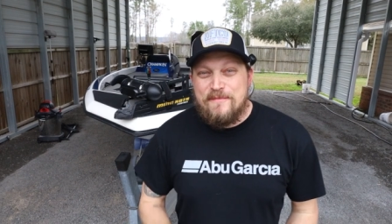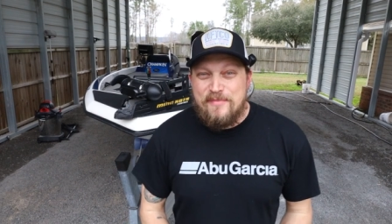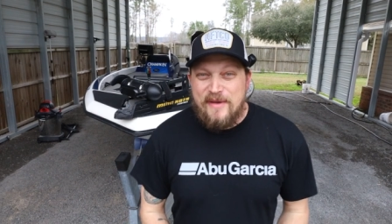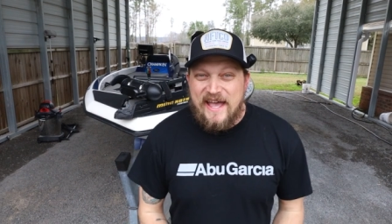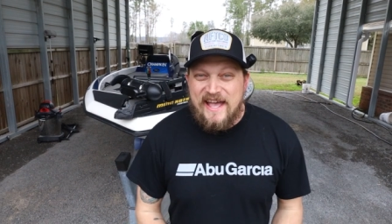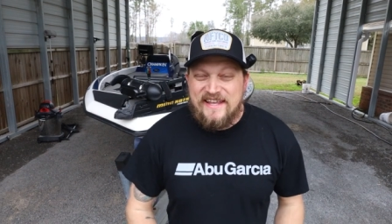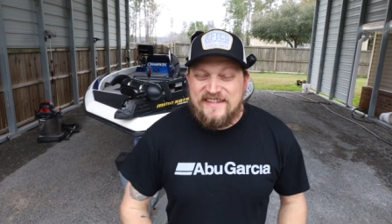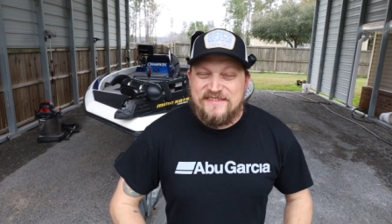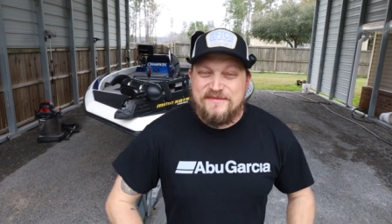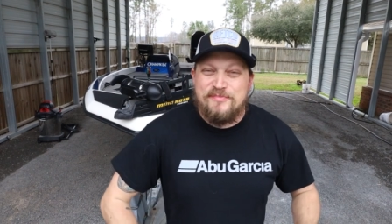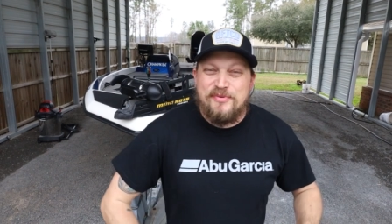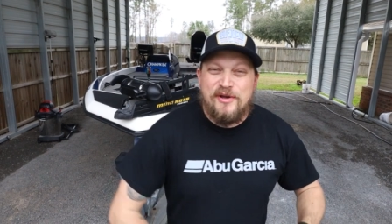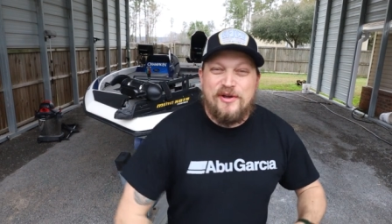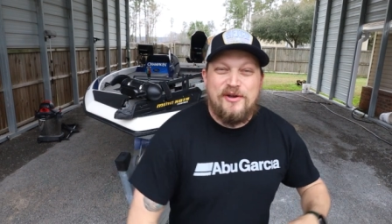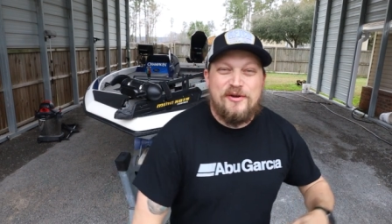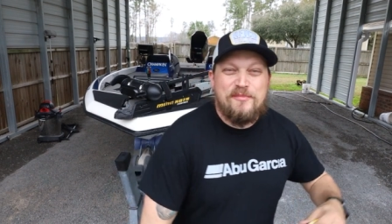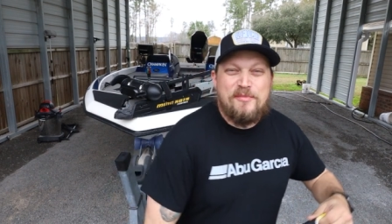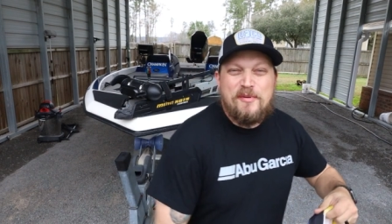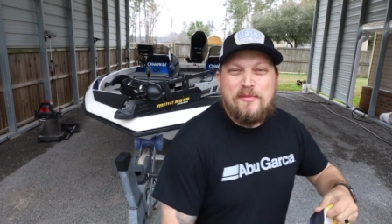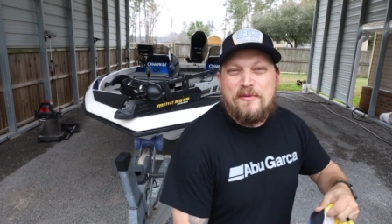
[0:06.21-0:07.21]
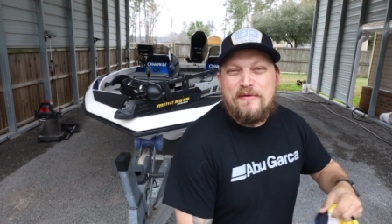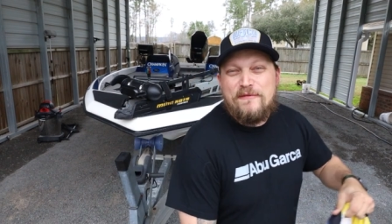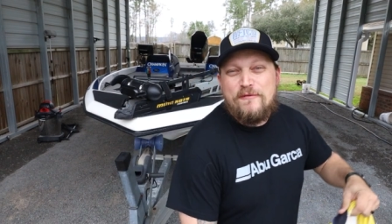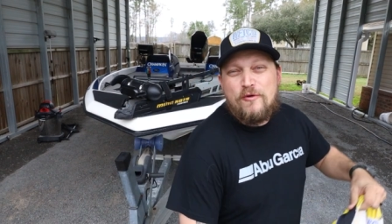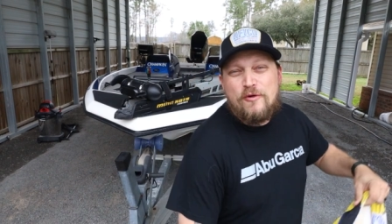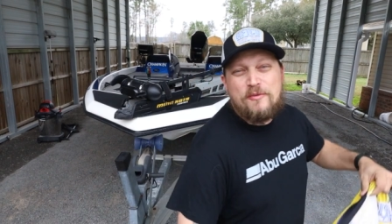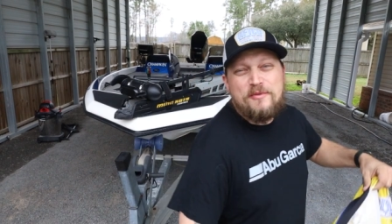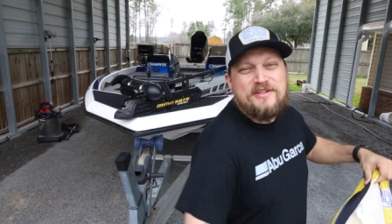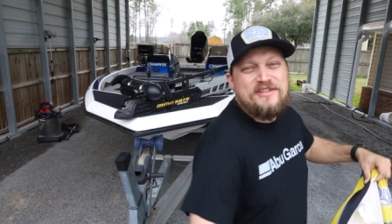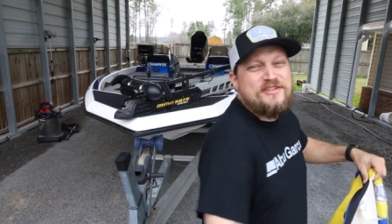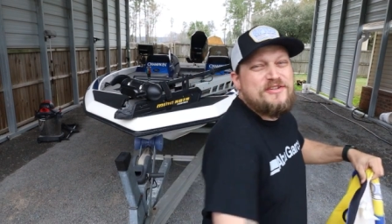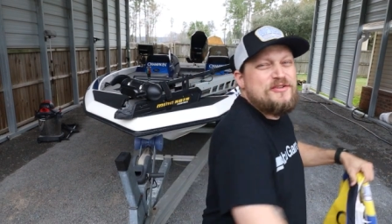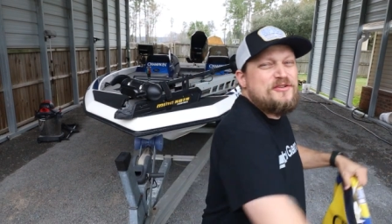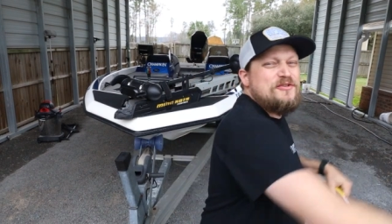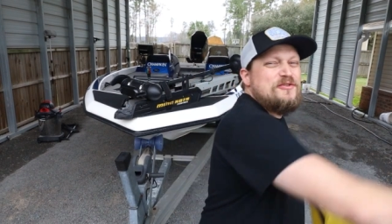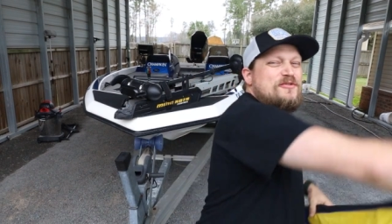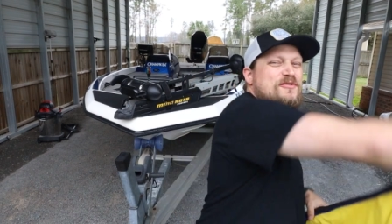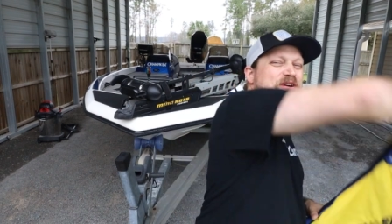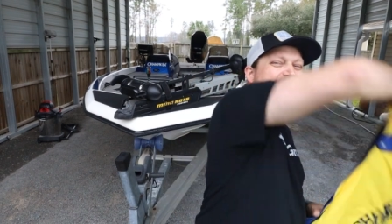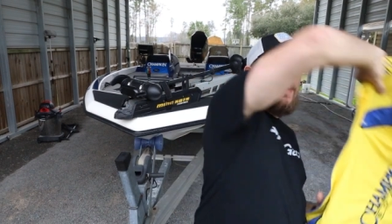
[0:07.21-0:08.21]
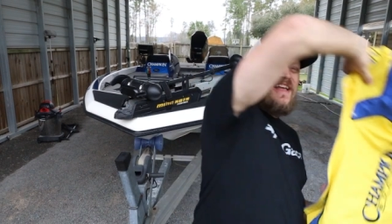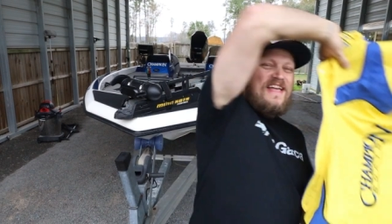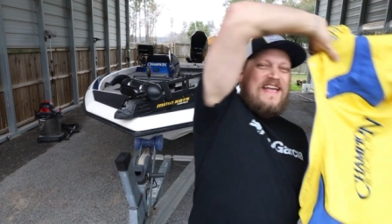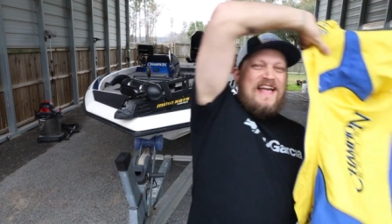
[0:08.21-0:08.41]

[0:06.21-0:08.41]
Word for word: bass boat. But before we do,